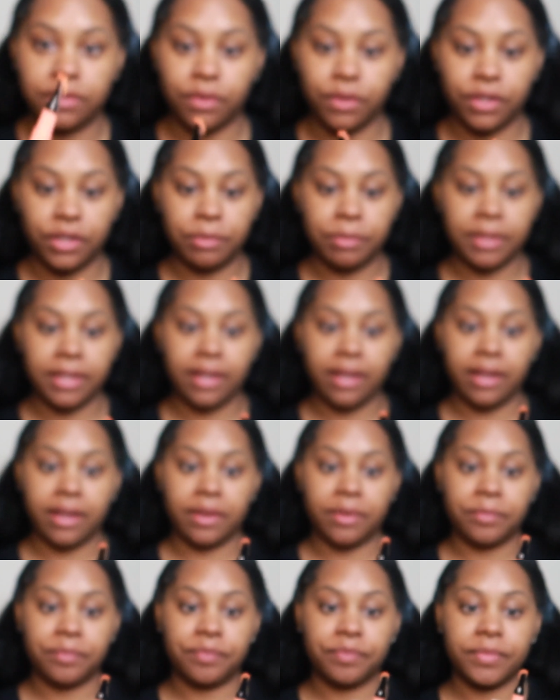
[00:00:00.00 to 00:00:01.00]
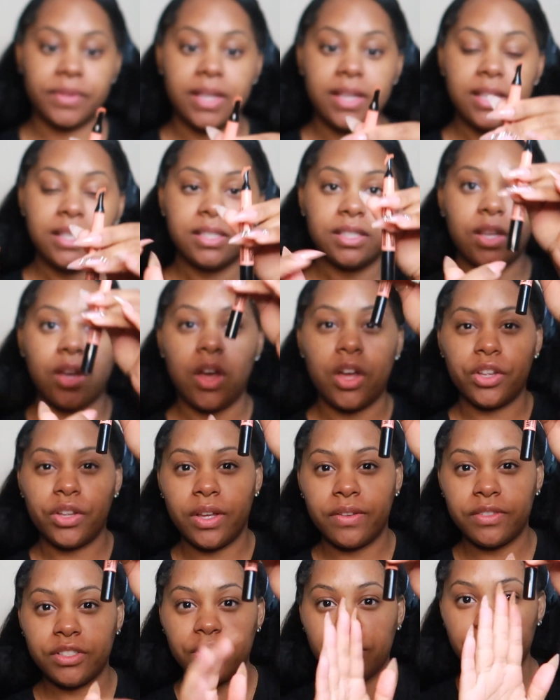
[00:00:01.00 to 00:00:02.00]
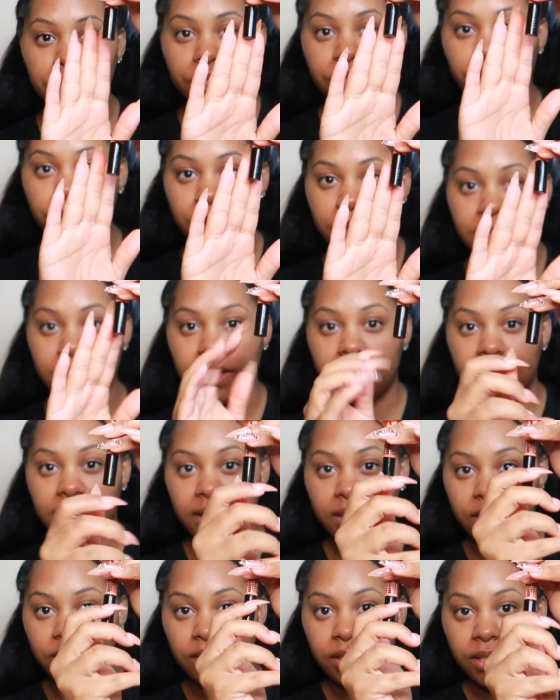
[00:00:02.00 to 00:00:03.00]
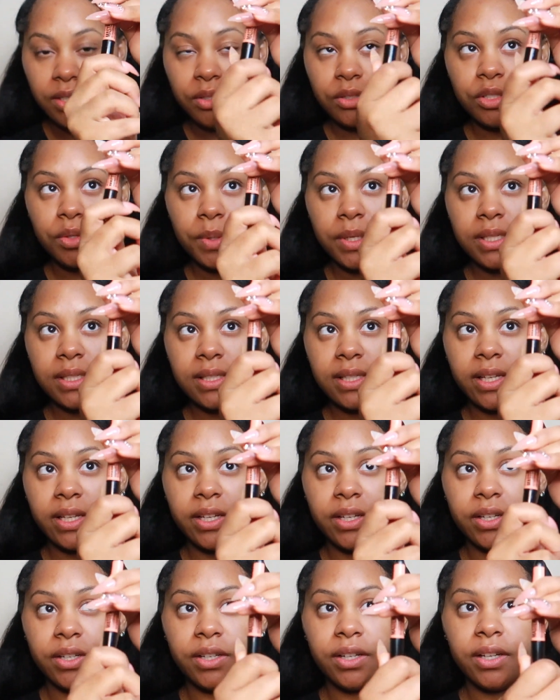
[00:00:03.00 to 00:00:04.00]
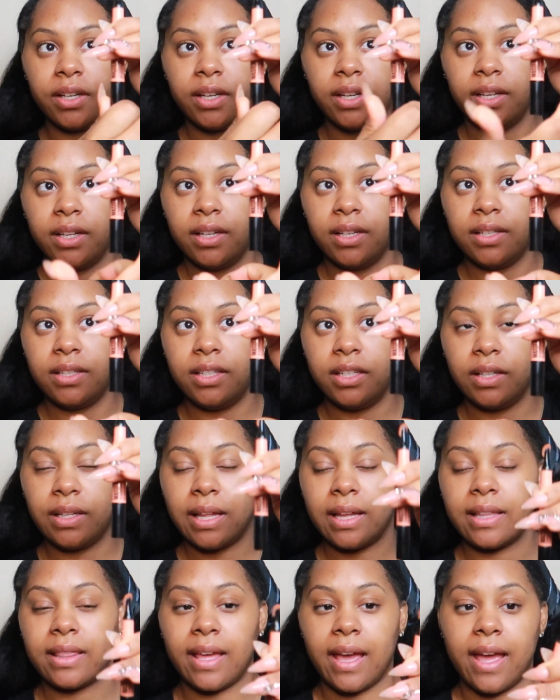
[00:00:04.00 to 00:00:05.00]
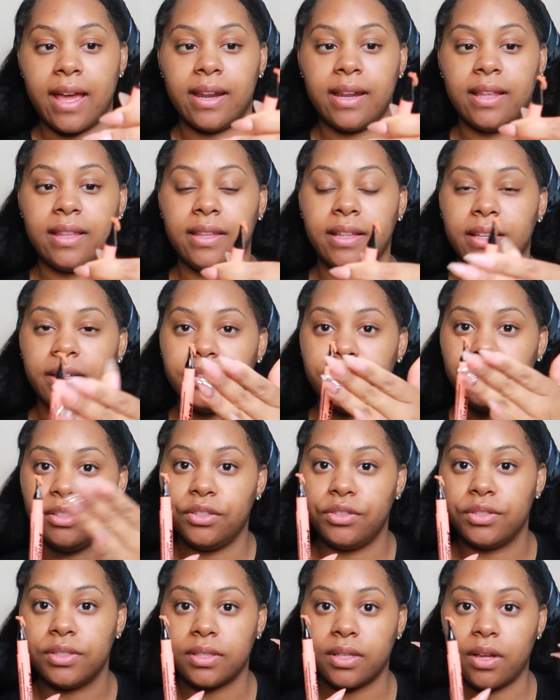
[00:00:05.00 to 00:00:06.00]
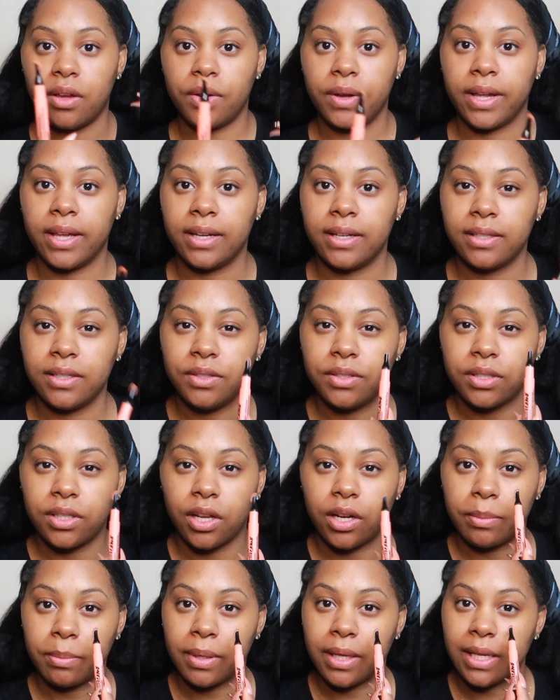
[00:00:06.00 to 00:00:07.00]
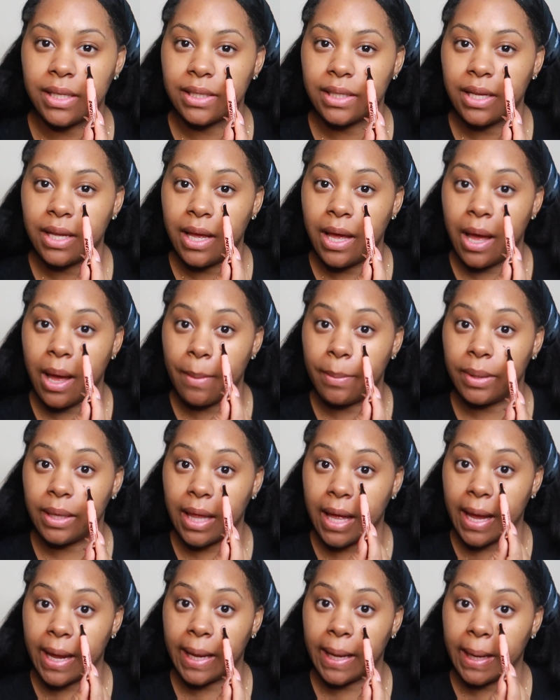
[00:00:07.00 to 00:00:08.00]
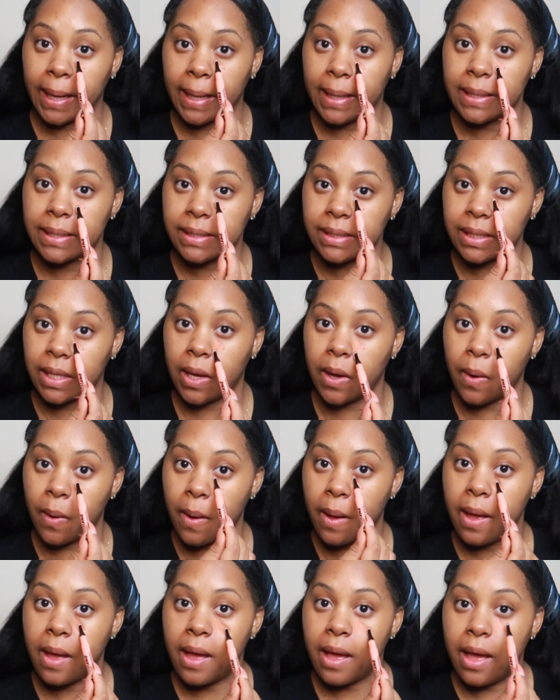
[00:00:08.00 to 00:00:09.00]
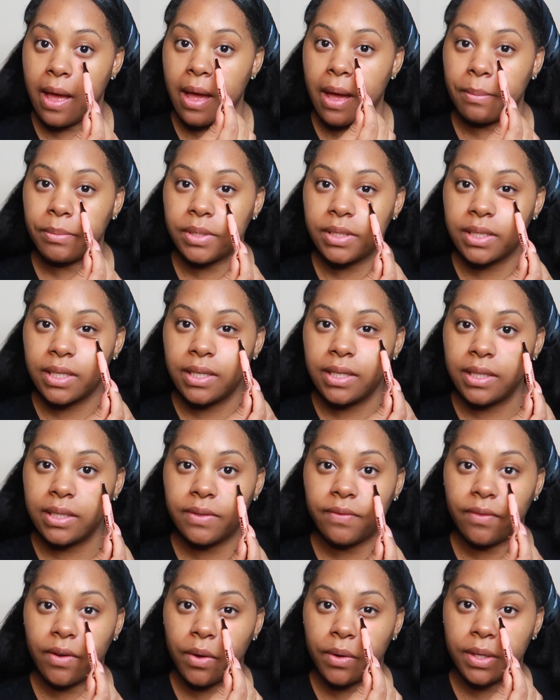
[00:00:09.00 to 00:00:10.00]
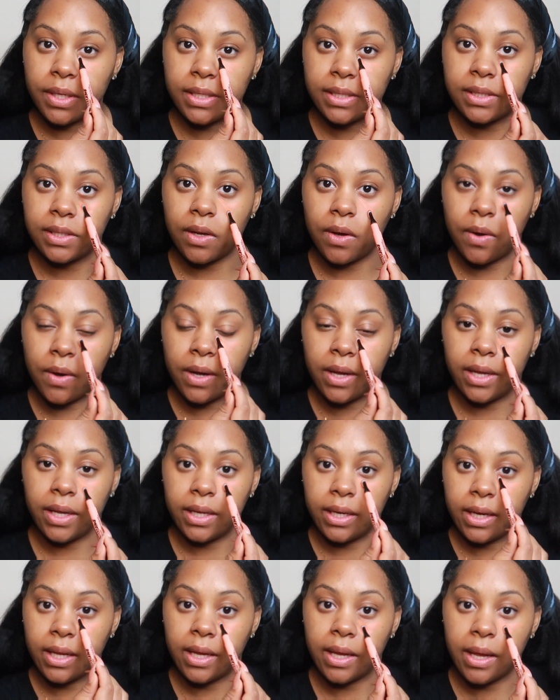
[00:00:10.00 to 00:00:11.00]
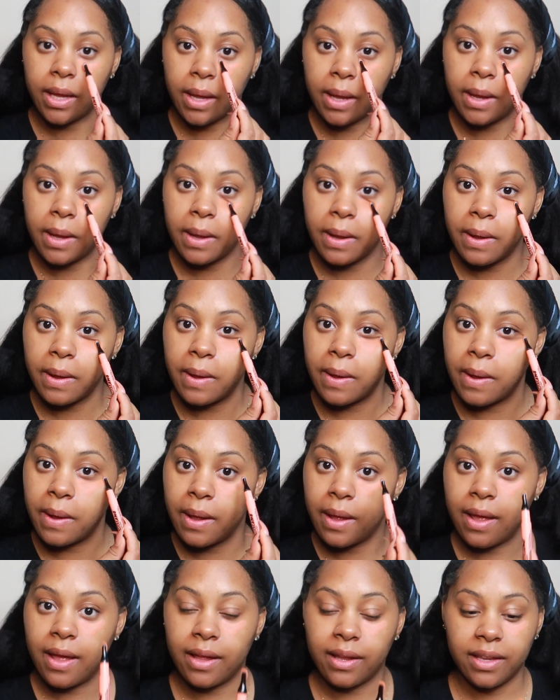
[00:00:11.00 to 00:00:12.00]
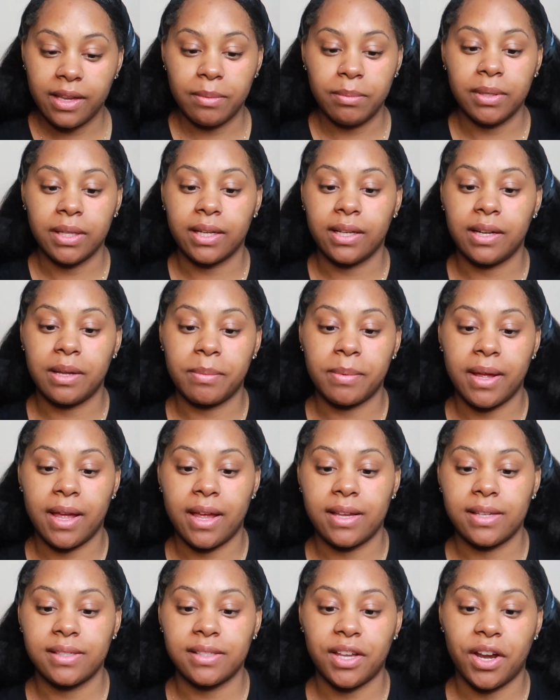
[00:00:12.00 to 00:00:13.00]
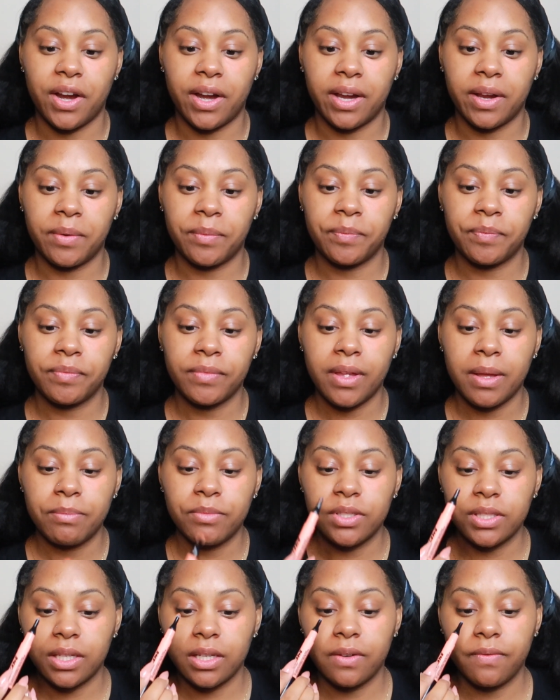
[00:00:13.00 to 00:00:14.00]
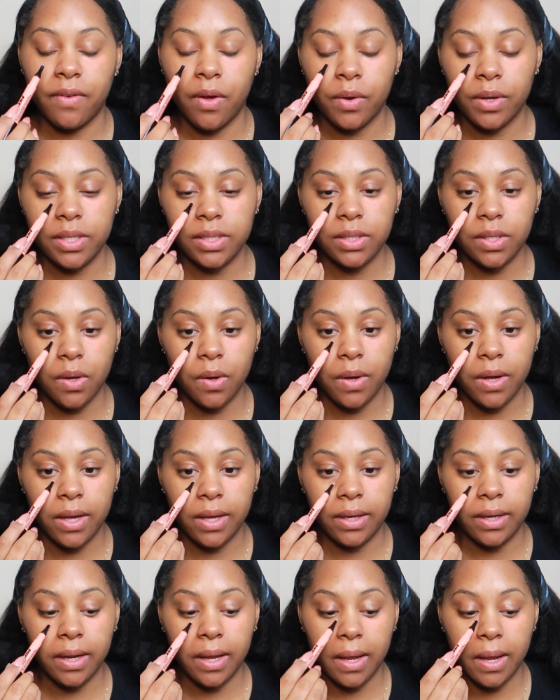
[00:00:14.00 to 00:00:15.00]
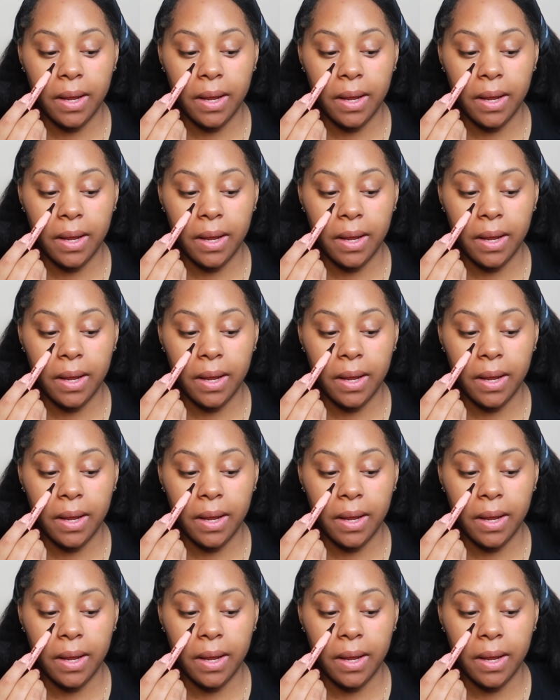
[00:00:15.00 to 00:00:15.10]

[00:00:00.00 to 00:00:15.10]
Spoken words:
for you, but yeah. So all you have to do is twist it. There's a little twist here, deal like that, and then you just go ahead and you start applying. So I'm just gonna focus on, keep looking up guys, sorry. I'm just gonna focus on